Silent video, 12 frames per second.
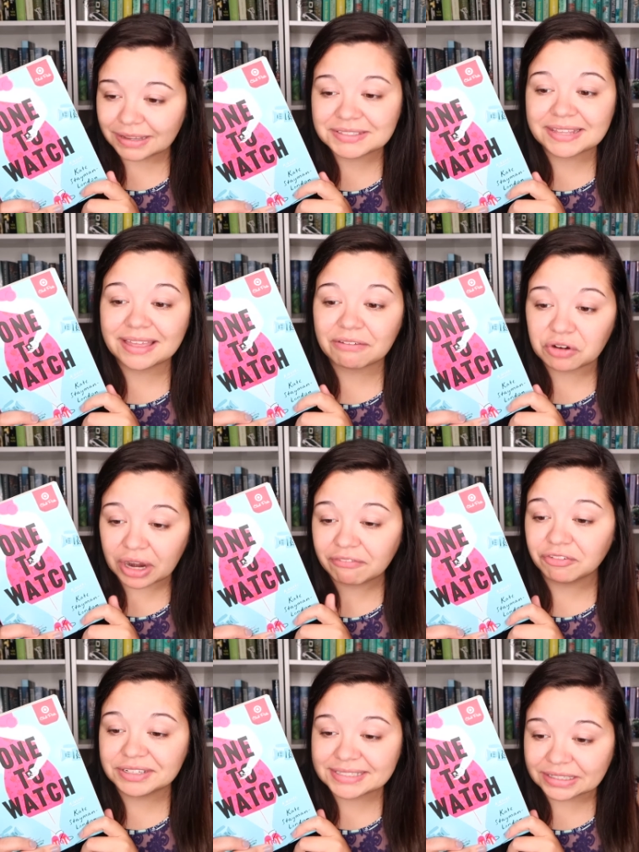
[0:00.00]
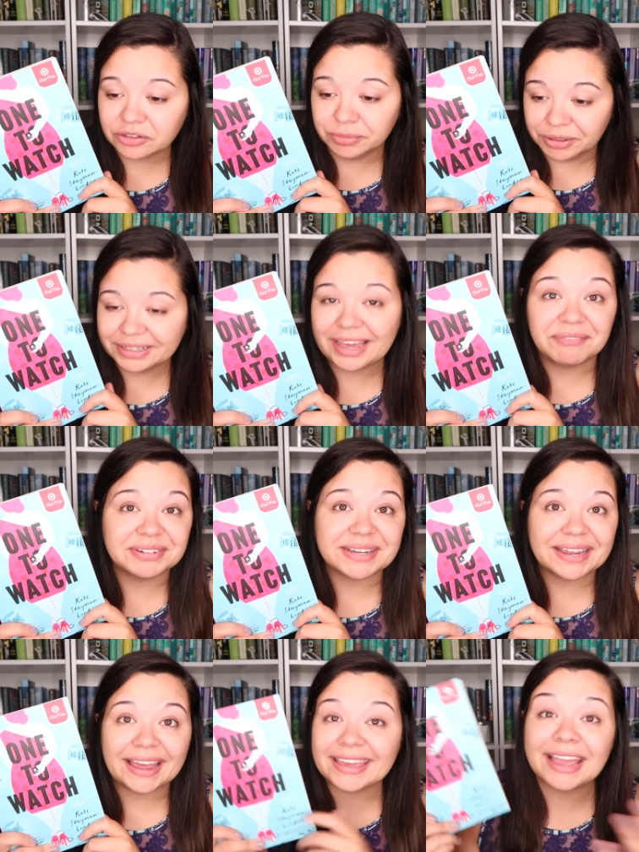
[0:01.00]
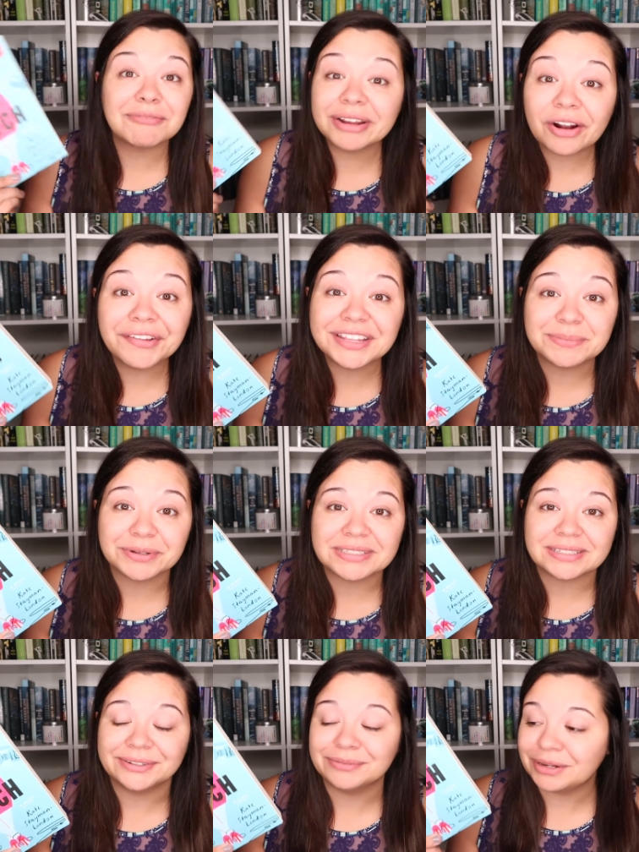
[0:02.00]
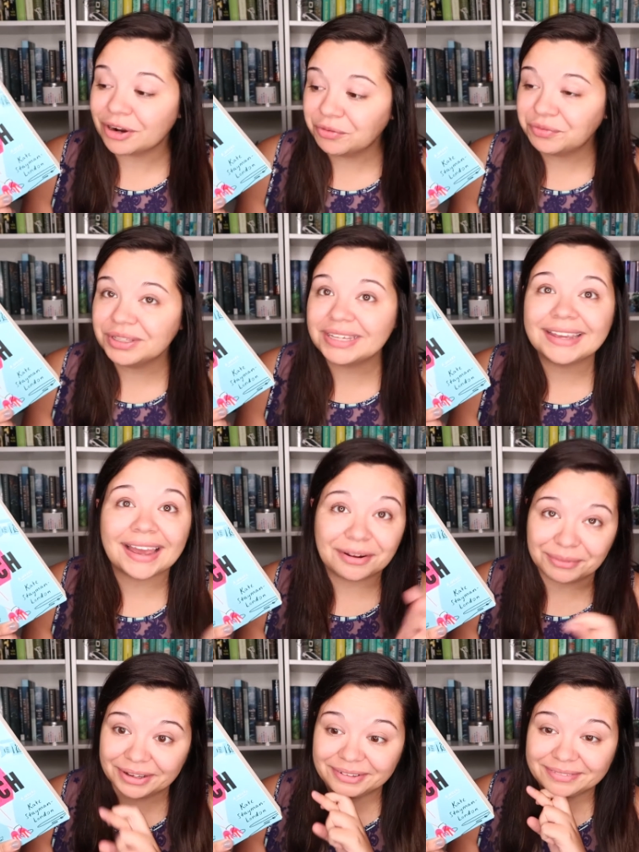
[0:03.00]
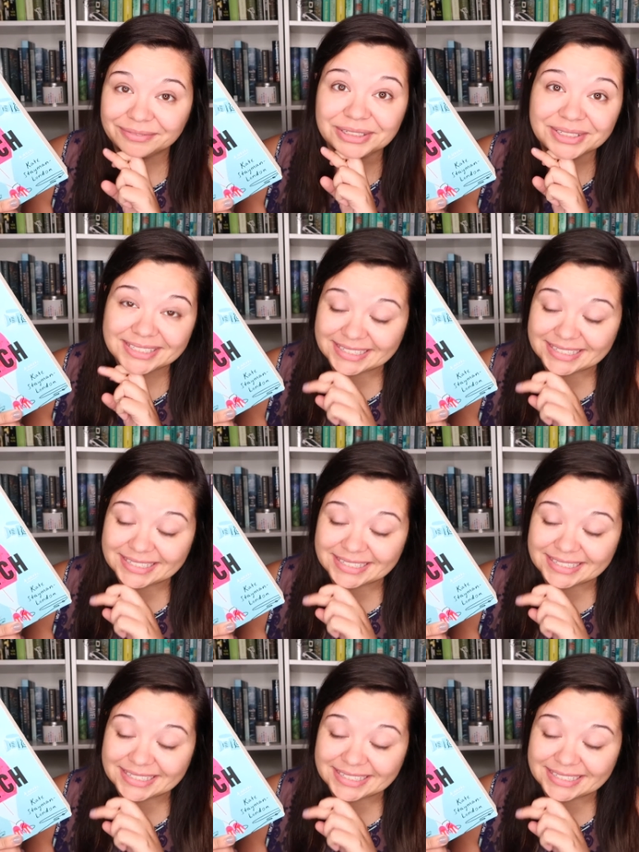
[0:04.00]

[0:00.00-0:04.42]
I've said that for every single book, haven't I? I can't read all these books soon, but hopefully I will. We'll